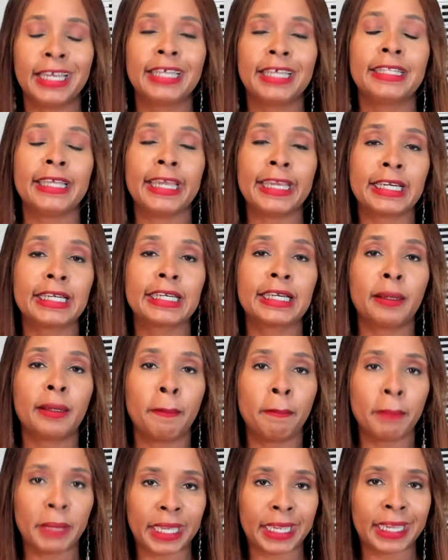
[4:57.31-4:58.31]
They can
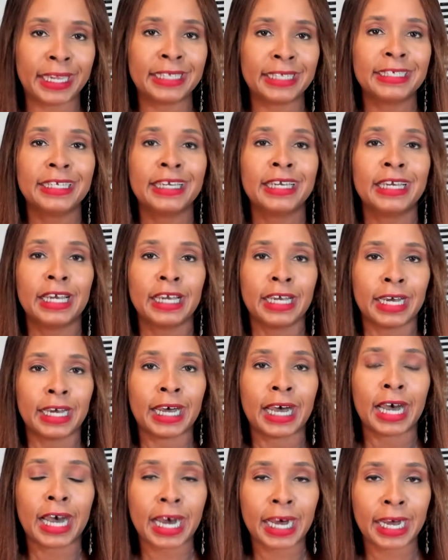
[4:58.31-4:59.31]
command
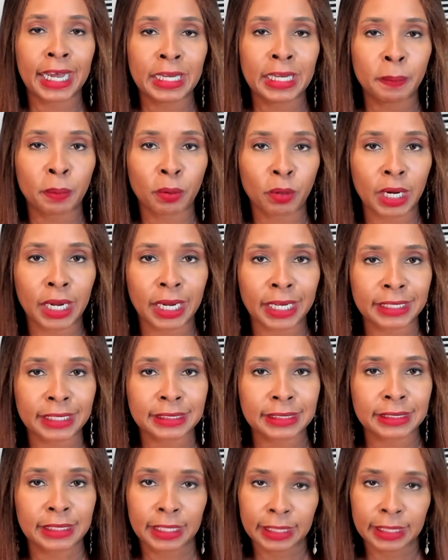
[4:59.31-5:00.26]
a high price.